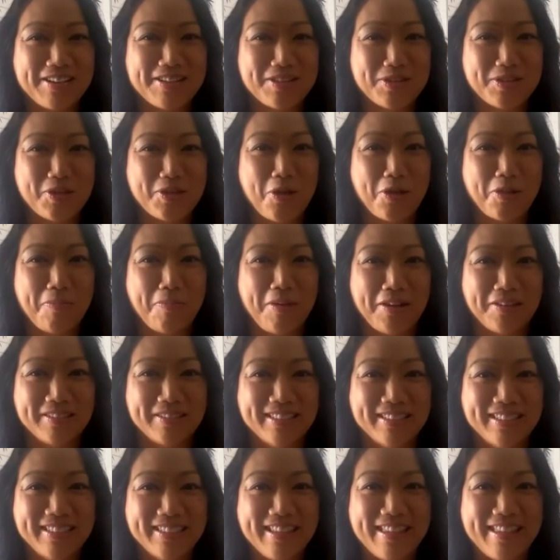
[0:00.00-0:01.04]
So it's all about
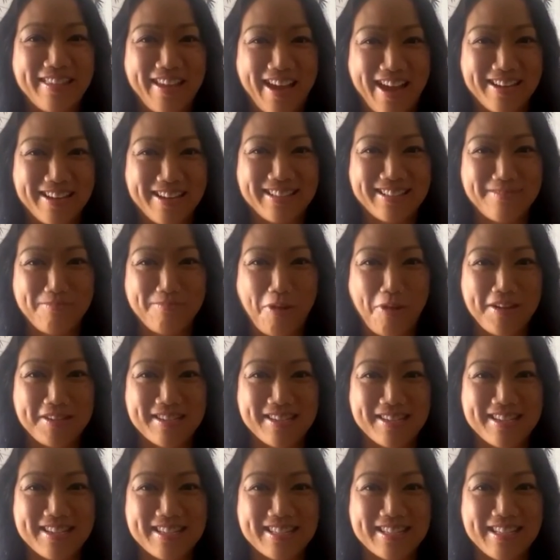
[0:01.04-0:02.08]
that
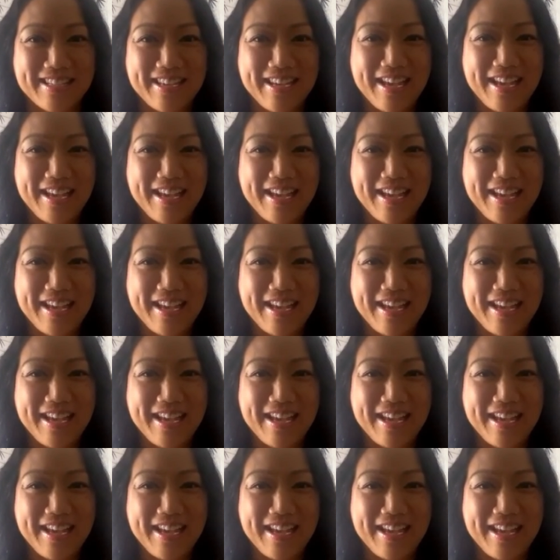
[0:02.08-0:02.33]
process.